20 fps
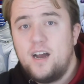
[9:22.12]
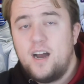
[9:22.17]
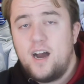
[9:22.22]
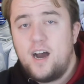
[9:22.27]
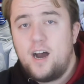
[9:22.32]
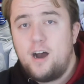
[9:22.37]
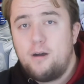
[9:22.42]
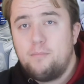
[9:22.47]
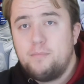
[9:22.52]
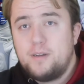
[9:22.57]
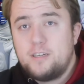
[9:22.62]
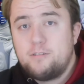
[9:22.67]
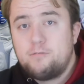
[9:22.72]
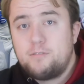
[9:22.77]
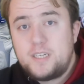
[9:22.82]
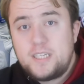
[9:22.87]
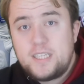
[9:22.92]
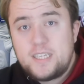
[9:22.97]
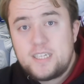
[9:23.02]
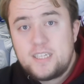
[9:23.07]
um, in
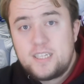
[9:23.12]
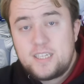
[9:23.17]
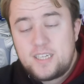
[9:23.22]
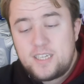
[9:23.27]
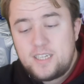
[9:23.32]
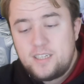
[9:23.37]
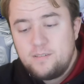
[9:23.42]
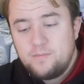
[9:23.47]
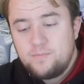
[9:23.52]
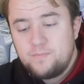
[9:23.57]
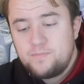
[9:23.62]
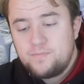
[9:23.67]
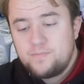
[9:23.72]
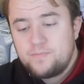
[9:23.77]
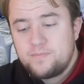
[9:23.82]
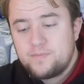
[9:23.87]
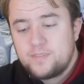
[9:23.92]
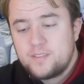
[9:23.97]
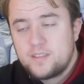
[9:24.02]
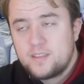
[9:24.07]
week 15.
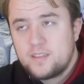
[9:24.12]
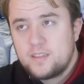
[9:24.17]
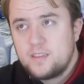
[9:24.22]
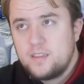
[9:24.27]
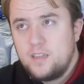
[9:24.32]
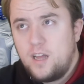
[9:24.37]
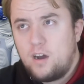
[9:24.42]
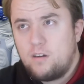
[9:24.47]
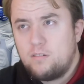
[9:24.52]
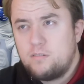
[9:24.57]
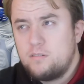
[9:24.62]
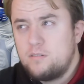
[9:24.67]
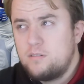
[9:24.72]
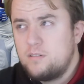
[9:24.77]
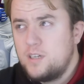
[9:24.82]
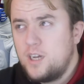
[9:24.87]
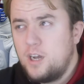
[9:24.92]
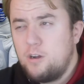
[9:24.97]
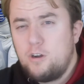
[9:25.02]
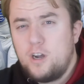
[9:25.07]
No,
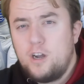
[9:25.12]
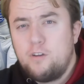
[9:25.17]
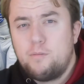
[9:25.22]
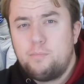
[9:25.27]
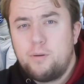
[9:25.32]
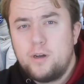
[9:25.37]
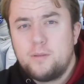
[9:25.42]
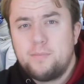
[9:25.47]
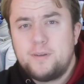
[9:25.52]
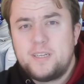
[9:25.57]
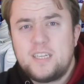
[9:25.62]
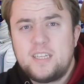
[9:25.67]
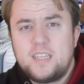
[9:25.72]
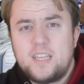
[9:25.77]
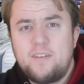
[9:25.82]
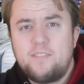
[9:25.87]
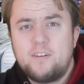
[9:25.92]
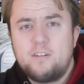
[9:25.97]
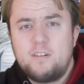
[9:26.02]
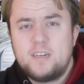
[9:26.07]
it, it was supposed to be
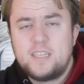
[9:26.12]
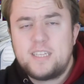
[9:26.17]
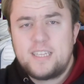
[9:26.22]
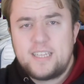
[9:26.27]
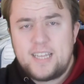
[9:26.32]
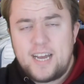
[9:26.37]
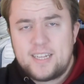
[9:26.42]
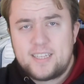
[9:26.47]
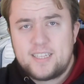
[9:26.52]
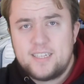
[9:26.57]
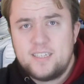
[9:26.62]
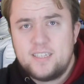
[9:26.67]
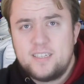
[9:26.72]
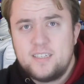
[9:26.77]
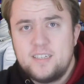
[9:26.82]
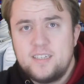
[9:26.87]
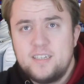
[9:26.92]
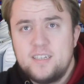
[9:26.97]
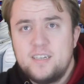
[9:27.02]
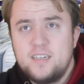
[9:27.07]
December 22nd.
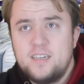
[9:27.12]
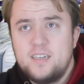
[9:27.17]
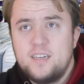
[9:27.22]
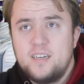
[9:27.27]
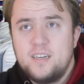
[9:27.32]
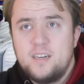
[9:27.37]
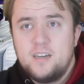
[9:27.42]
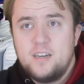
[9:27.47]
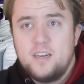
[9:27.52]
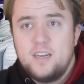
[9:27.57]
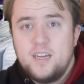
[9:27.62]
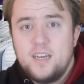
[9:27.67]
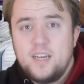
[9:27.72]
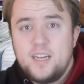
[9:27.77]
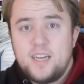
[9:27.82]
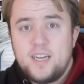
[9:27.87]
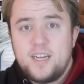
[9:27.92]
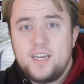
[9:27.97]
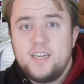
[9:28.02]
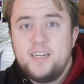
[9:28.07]

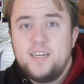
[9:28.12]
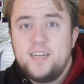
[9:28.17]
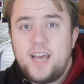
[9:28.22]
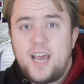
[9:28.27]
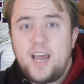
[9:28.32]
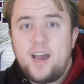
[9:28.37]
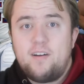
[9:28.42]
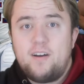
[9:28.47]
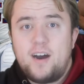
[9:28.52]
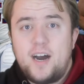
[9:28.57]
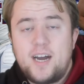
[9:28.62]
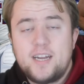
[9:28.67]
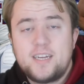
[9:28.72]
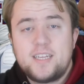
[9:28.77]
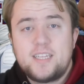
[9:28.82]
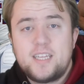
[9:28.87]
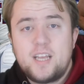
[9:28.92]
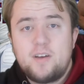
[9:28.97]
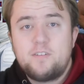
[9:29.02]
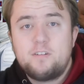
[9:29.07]
It's now on
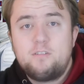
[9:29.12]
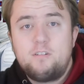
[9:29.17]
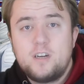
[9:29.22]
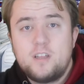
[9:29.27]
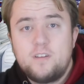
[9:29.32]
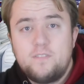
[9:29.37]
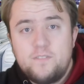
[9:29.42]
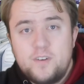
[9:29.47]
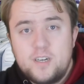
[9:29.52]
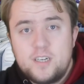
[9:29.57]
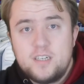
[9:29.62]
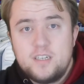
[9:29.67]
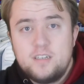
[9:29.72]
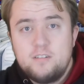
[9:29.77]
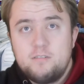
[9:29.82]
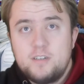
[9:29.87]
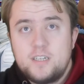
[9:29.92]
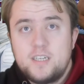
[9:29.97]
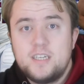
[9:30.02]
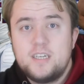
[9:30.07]
December 24th,
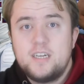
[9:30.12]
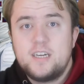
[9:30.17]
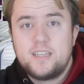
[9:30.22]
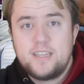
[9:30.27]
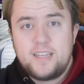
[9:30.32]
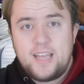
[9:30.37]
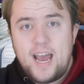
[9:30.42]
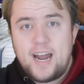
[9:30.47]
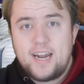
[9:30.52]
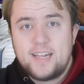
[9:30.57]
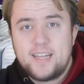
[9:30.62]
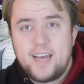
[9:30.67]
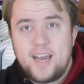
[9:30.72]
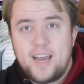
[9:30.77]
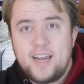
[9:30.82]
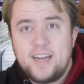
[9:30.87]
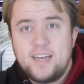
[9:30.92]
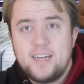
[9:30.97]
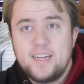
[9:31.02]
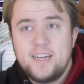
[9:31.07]
which is a
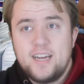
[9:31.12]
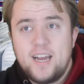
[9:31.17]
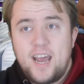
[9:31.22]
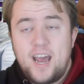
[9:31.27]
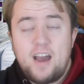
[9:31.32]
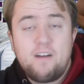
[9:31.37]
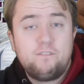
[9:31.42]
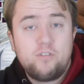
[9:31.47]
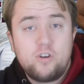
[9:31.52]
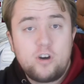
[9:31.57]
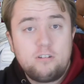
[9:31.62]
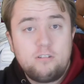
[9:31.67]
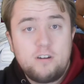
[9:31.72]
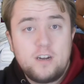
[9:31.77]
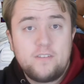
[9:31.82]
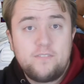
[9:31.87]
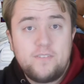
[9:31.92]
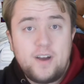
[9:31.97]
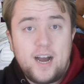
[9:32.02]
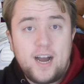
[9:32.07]
Saturday at
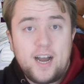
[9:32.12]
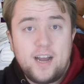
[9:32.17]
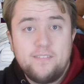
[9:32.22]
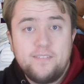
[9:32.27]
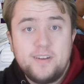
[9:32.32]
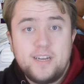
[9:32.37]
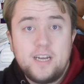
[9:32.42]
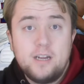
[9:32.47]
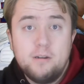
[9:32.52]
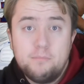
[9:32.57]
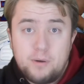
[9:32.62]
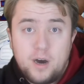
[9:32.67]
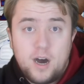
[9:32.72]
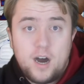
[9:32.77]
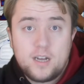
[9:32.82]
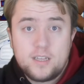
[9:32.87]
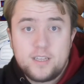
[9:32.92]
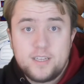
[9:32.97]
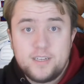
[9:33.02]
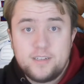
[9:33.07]
425 in
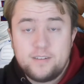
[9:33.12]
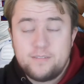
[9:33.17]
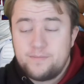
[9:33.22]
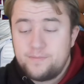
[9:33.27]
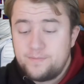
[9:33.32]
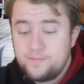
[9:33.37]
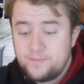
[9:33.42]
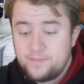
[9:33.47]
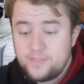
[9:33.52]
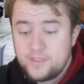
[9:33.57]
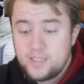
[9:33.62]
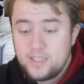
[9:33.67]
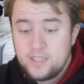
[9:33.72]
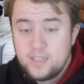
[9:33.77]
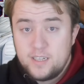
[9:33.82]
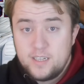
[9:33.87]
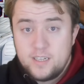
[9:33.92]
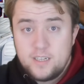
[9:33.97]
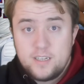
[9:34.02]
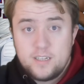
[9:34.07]
Boston.
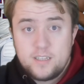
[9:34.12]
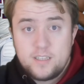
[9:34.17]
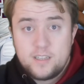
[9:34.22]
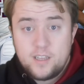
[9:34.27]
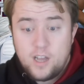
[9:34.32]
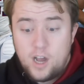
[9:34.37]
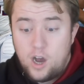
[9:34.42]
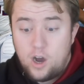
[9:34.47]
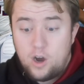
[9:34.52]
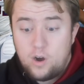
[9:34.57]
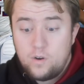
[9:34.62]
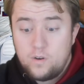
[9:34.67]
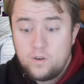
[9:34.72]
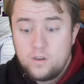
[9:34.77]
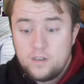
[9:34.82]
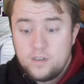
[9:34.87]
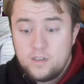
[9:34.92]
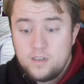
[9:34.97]
So,